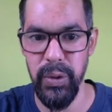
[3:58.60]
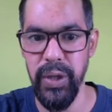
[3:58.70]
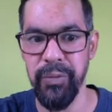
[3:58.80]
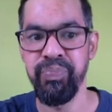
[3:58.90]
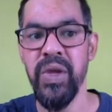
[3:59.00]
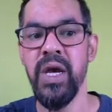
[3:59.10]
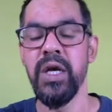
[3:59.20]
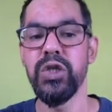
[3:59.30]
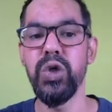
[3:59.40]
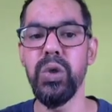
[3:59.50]
Okay,
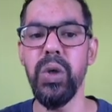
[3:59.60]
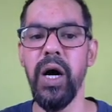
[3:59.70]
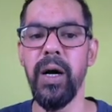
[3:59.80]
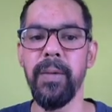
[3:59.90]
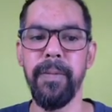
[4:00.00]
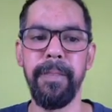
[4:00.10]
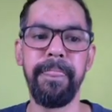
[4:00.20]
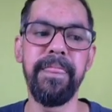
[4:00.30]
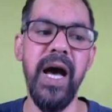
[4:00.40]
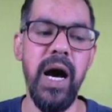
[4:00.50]
so
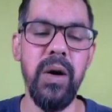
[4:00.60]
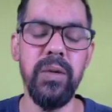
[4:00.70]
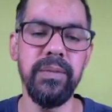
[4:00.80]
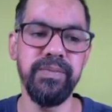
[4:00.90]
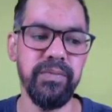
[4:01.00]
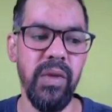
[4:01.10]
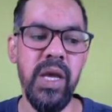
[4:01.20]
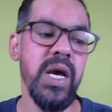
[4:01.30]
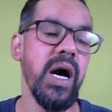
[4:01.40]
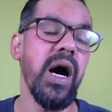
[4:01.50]
now
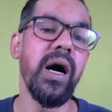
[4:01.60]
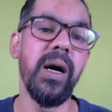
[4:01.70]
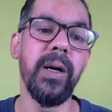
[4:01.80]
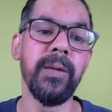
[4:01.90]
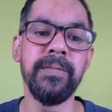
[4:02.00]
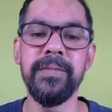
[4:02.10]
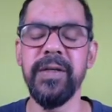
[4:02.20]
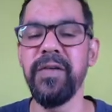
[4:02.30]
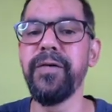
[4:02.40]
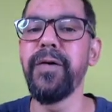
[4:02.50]

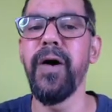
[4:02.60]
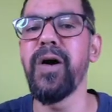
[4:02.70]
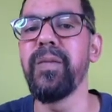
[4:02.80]
if you talk